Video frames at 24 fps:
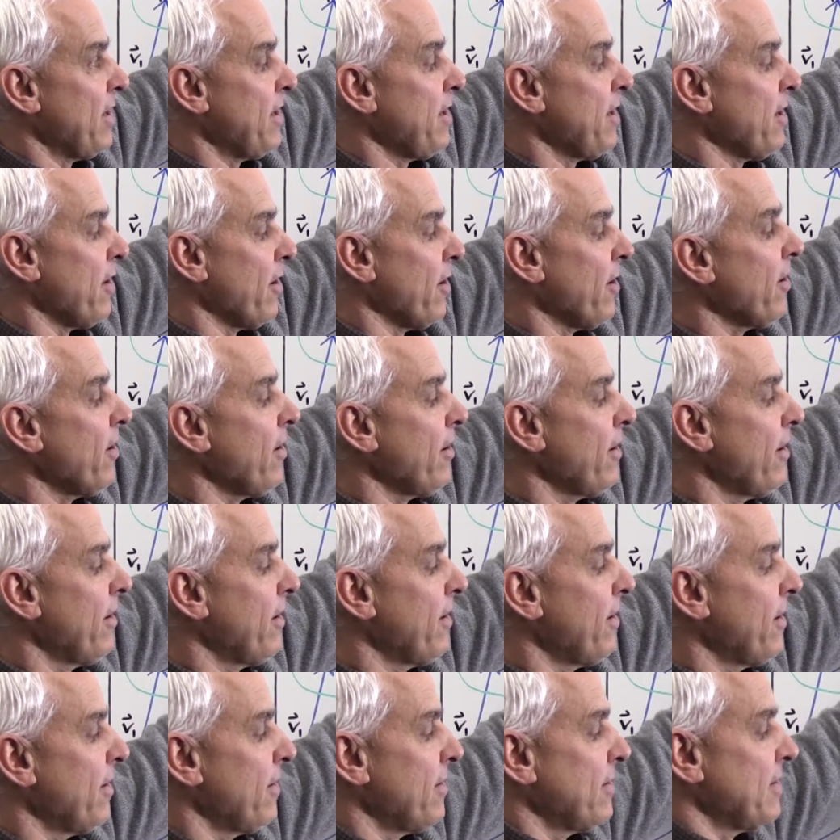here,
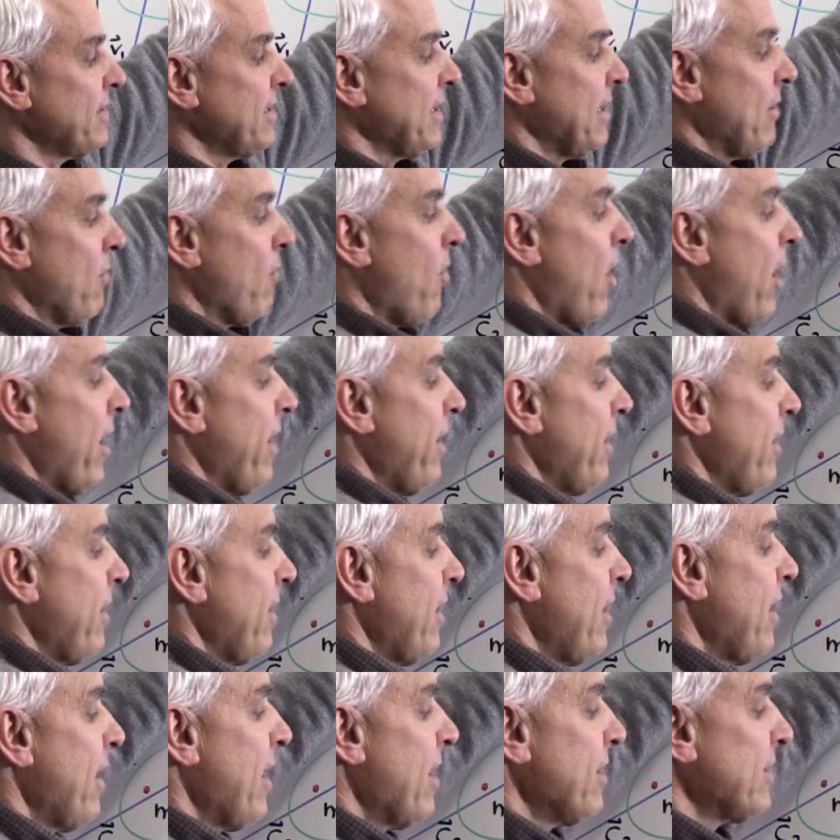C1,
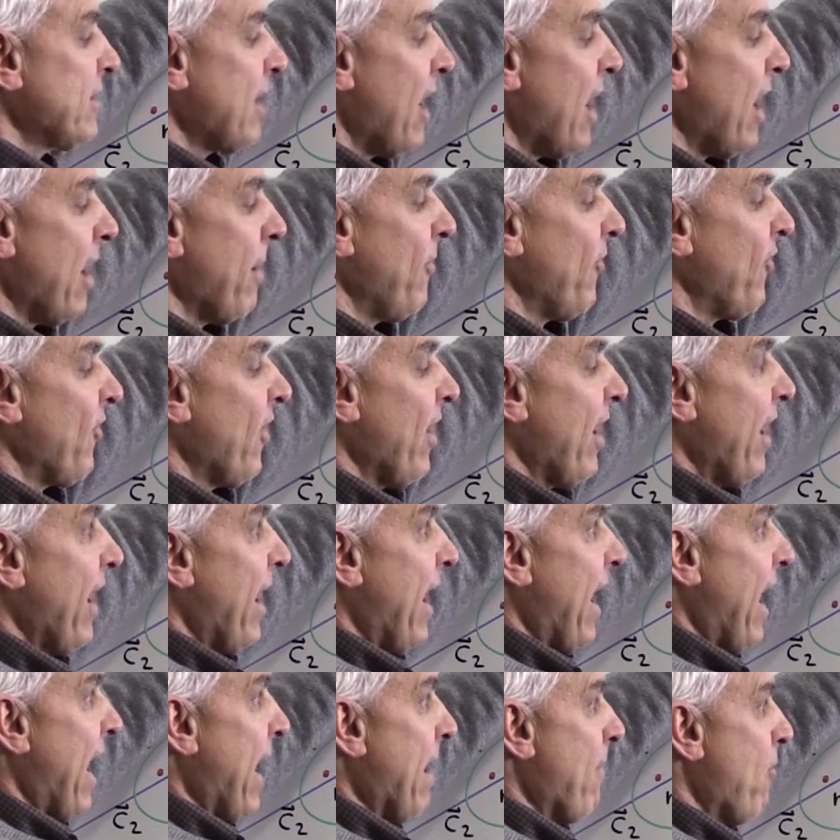times
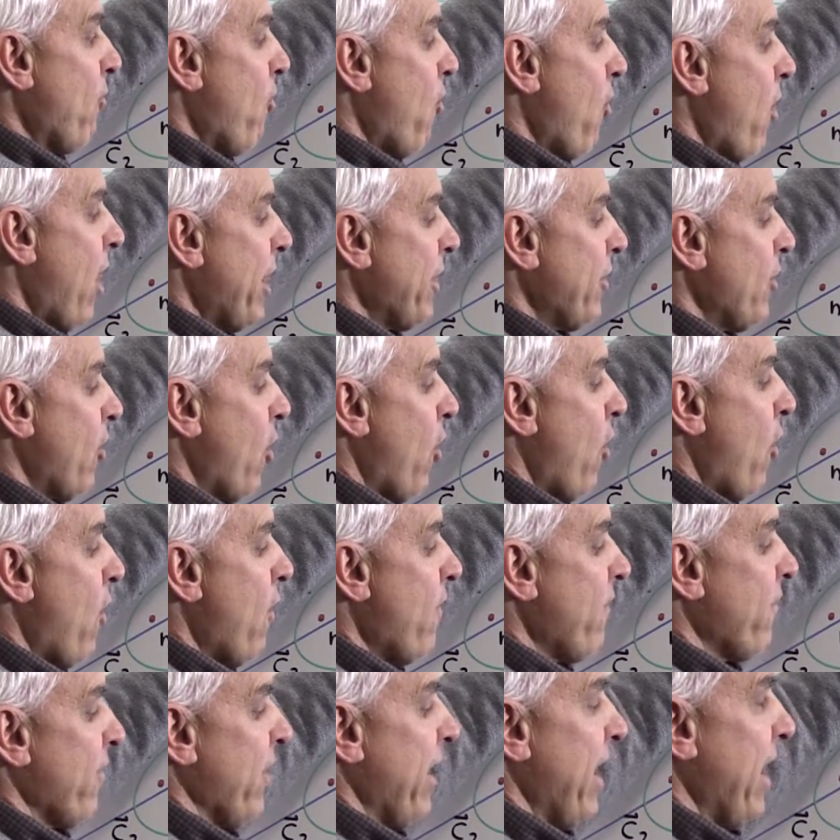m1
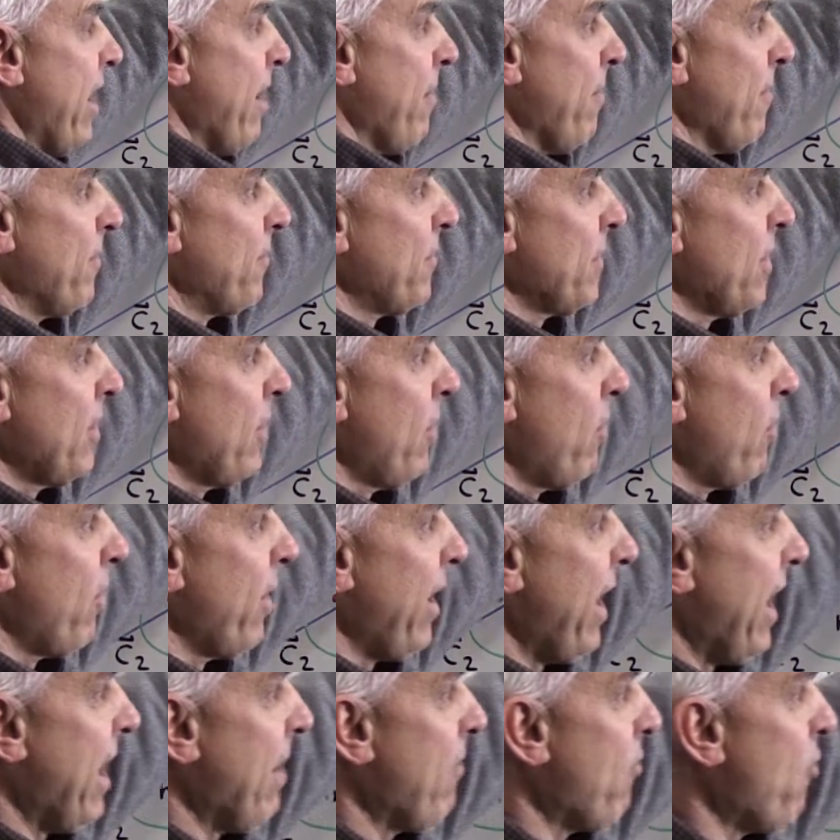over m, where
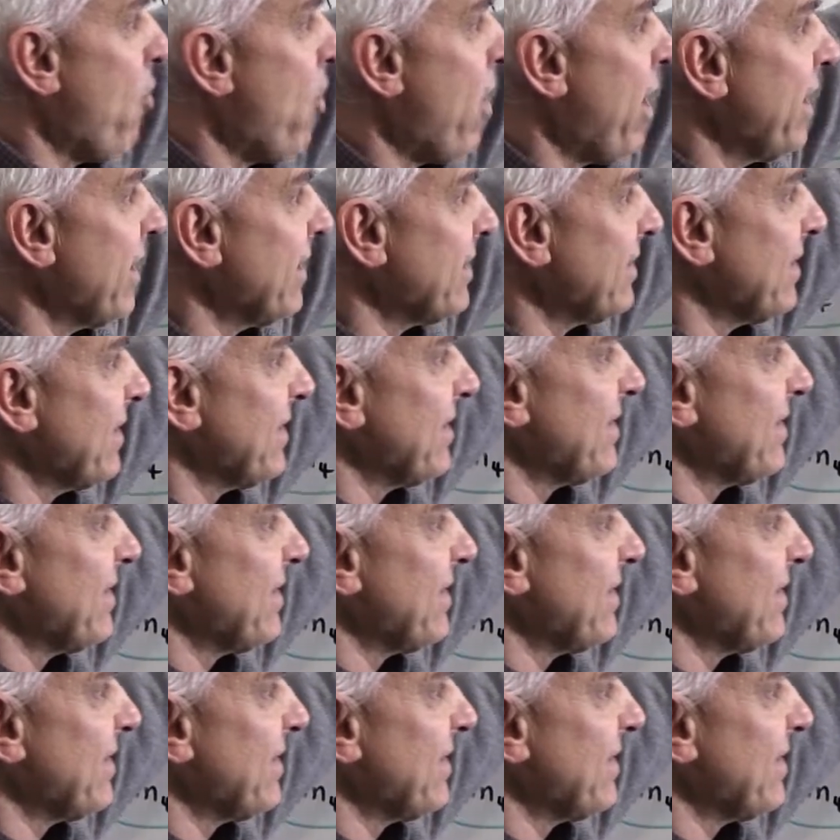m1 is the